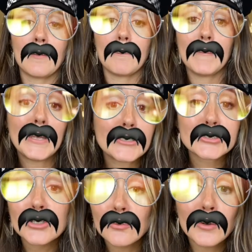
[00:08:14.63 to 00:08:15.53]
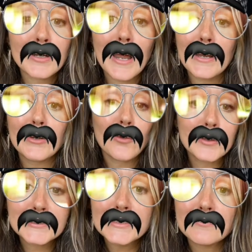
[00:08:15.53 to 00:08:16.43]
making sure we're not
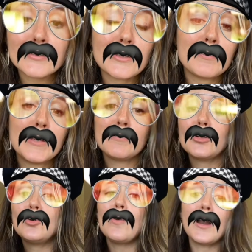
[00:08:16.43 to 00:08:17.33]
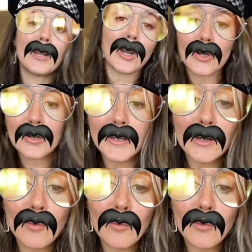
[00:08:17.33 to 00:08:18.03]
noisy for the people who are learning and